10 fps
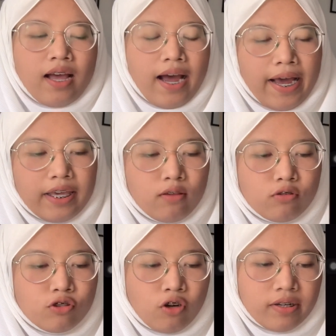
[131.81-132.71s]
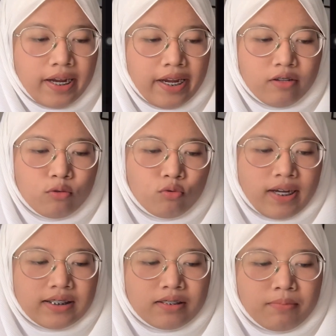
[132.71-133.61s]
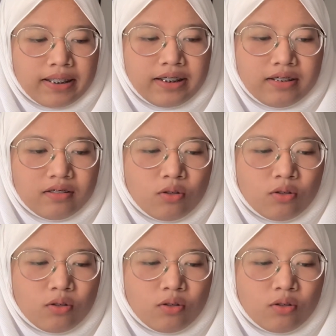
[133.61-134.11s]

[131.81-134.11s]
I use shortcut to customize it.